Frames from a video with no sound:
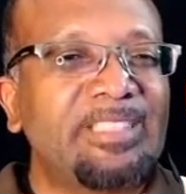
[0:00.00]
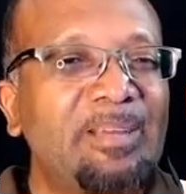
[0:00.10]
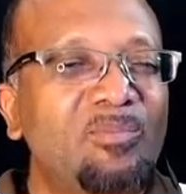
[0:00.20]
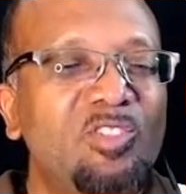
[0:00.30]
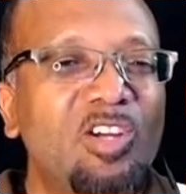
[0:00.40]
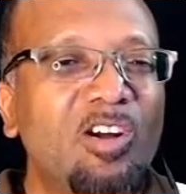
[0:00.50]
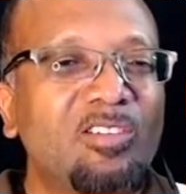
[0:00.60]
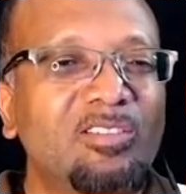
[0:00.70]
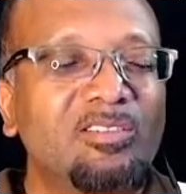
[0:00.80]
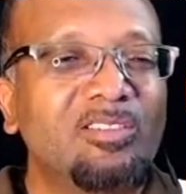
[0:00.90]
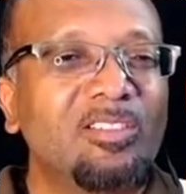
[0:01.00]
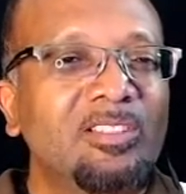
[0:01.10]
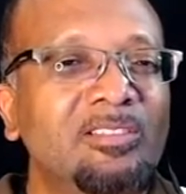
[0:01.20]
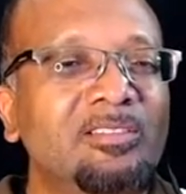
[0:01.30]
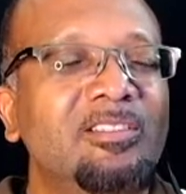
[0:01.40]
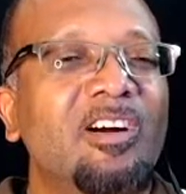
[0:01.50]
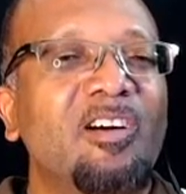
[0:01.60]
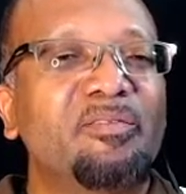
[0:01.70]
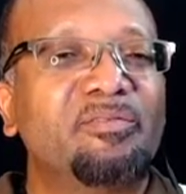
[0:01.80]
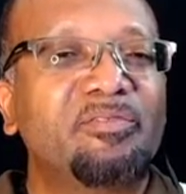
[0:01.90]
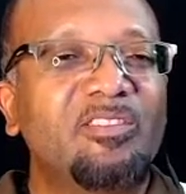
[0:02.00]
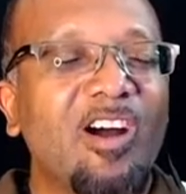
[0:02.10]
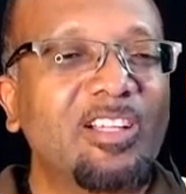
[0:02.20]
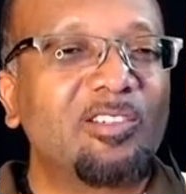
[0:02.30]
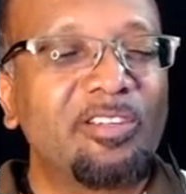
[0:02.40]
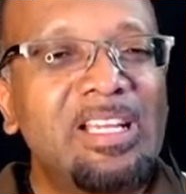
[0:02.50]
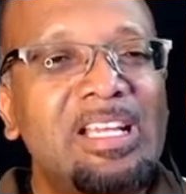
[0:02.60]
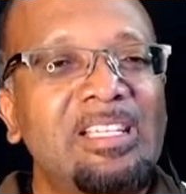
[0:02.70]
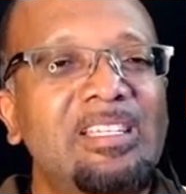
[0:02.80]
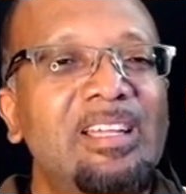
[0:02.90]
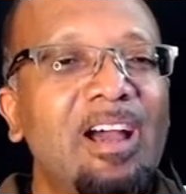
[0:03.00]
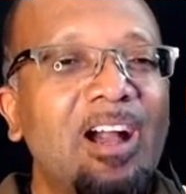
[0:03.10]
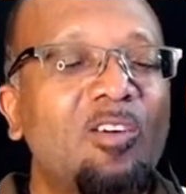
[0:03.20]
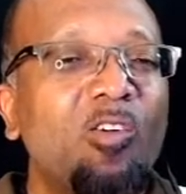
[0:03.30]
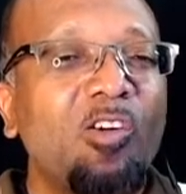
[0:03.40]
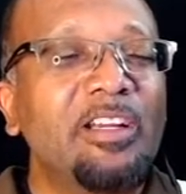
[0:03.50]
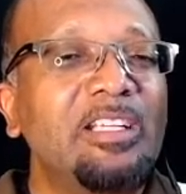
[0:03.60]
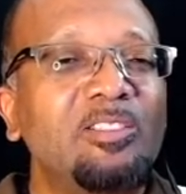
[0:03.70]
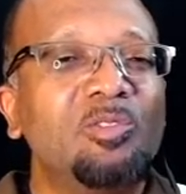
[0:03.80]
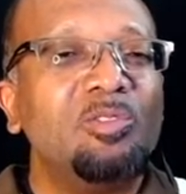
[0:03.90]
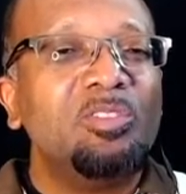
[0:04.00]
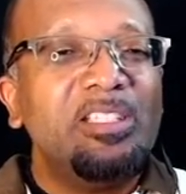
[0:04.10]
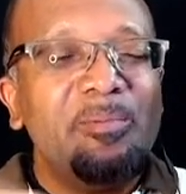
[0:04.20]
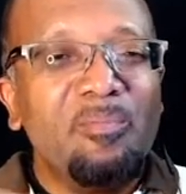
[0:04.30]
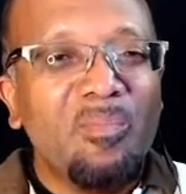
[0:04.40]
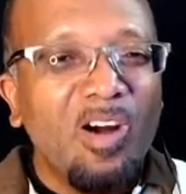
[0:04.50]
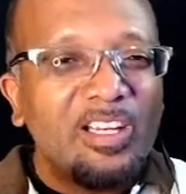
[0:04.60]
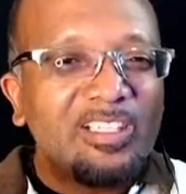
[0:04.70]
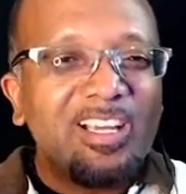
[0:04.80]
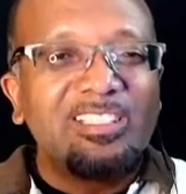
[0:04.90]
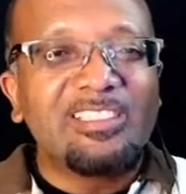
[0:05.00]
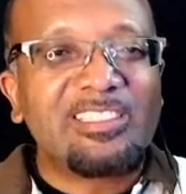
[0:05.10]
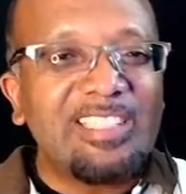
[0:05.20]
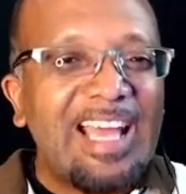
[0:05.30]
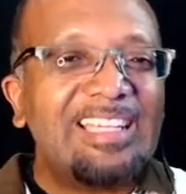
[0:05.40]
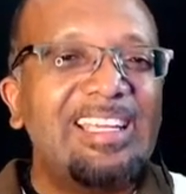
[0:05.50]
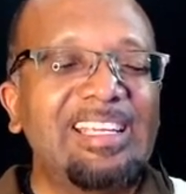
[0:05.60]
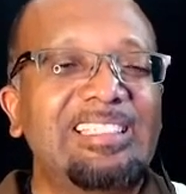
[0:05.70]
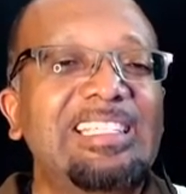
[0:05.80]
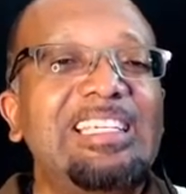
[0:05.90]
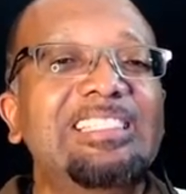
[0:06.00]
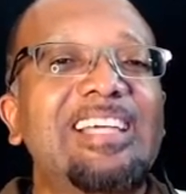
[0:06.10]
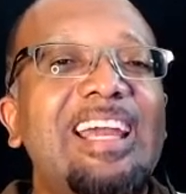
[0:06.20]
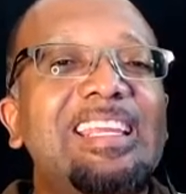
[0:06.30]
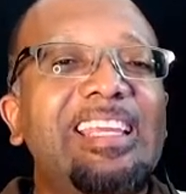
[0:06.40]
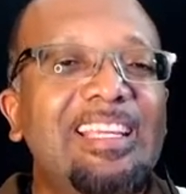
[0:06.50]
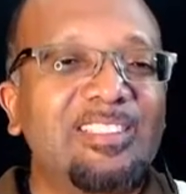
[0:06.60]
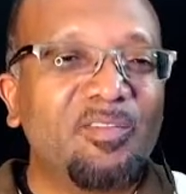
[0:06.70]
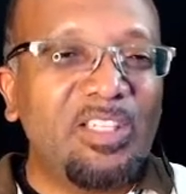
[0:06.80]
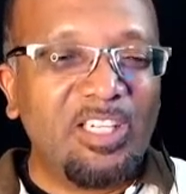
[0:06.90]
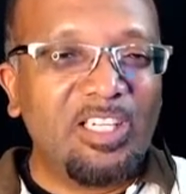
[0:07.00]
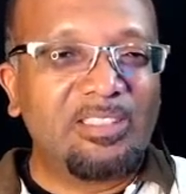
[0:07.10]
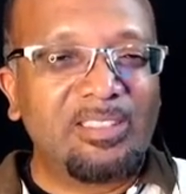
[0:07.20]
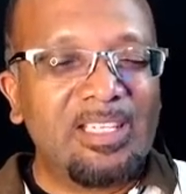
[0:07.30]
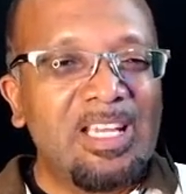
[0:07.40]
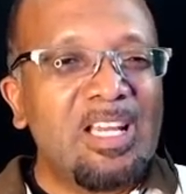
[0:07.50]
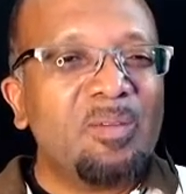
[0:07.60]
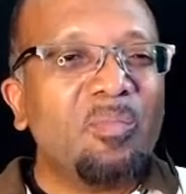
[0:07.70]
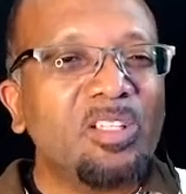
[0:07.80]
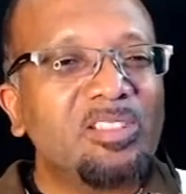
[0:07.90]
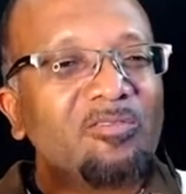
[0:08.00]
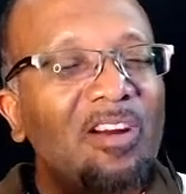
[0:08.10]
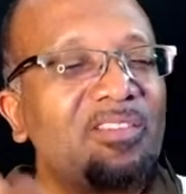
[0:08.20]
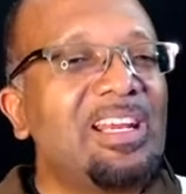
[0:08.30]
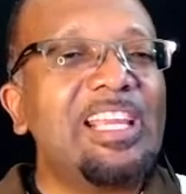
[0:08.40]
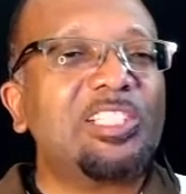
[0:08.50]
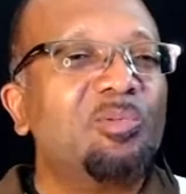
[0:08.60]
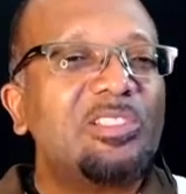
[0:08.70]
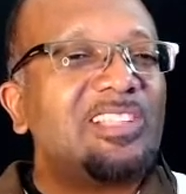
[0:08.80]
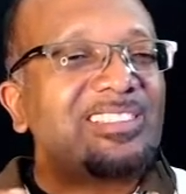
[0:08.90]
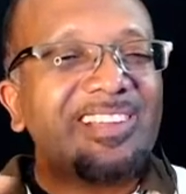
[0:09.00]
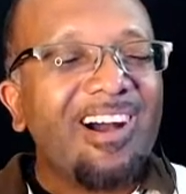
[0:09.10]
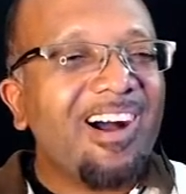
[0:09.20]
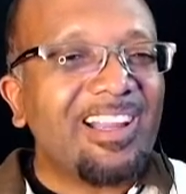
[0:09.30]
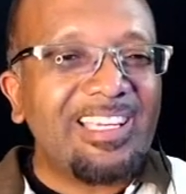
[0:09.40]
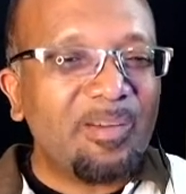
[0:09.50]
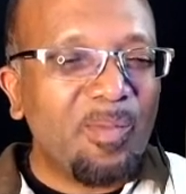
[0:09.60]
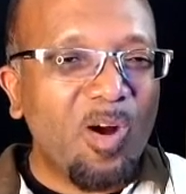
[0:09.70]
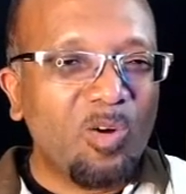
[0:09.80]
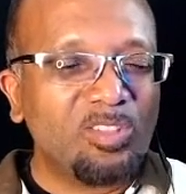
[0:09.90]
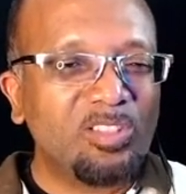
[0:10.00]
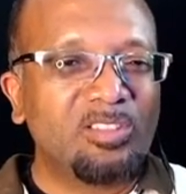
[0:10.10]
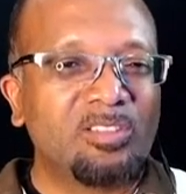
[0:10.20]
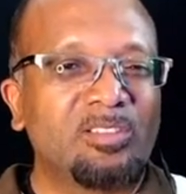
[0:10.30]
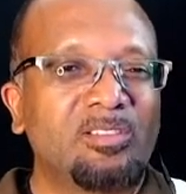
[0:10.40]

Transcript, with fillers: Kim Jong un of North Korea. According to the modern understanding, these are the kings of the earth. But Revelation was not talking about